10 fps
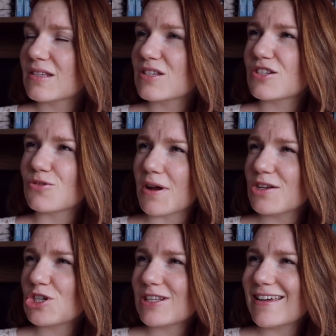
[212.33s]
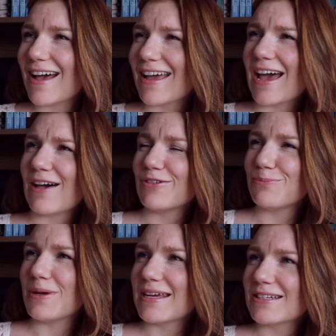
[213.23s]
Strangely, I haven't
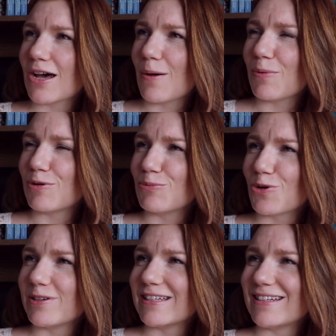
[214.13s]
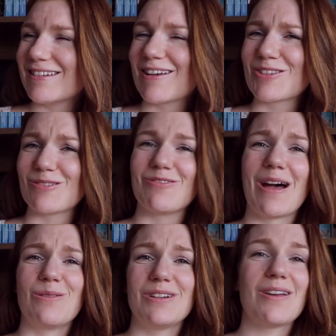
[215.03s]
picked up on more details
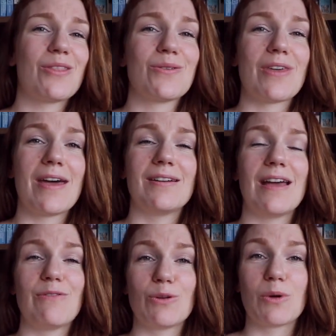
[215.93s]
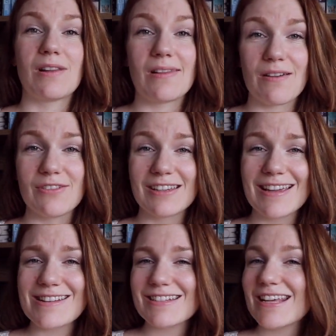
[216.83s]
around it other than everyone loving
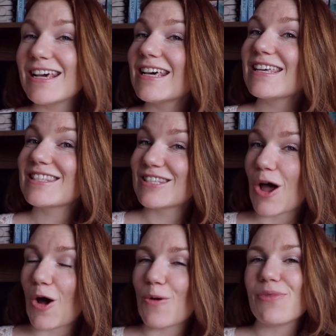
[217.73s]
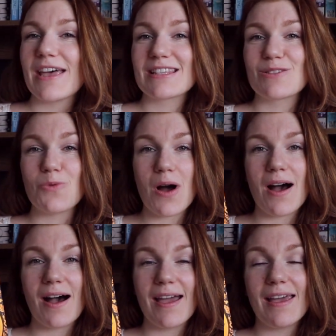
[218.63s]
it. So that's
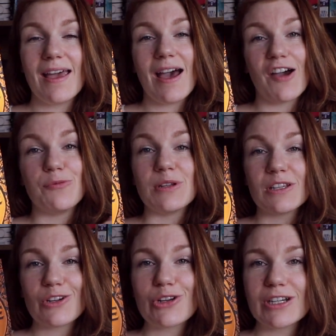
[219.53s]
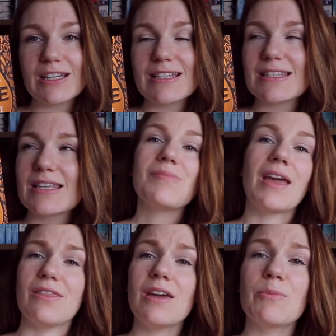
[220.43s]
why I've been curious.
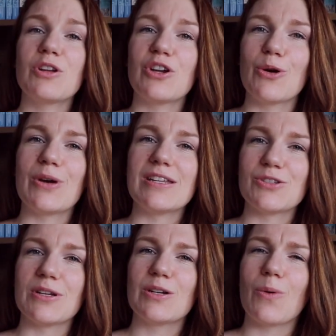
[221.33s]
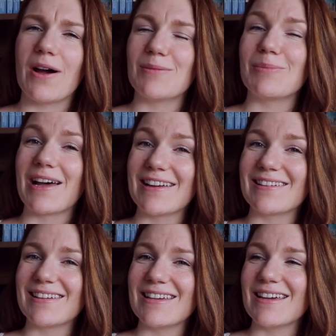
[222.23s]
I think I'm gonna go into it quite
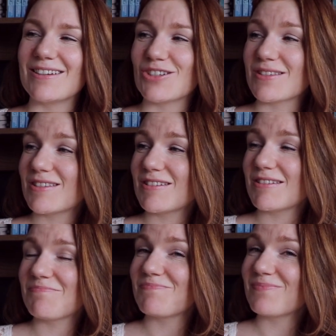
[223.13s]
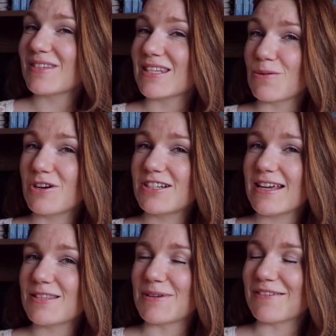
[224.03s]
blindly and just see where it
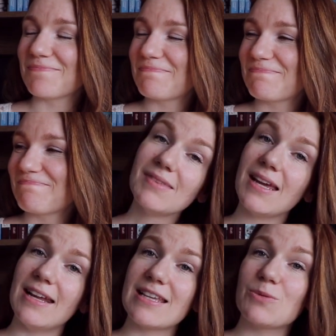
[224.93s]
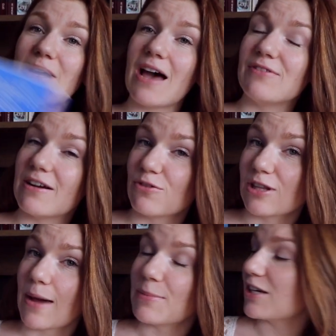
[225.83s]
takes me. Next we have Never
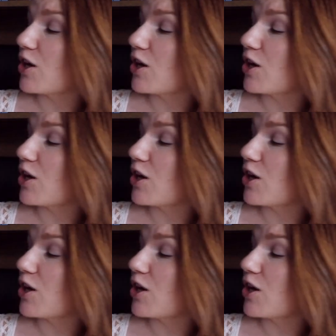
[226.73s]
Let Me